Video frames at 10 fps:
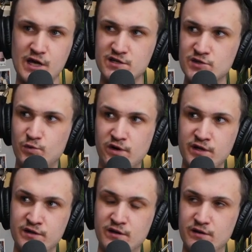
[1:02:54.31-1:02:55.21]
I just
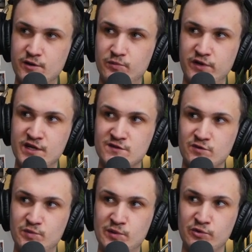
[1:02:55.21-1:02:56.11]
wanted a place
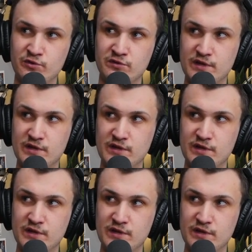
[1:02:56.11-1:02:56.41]
for people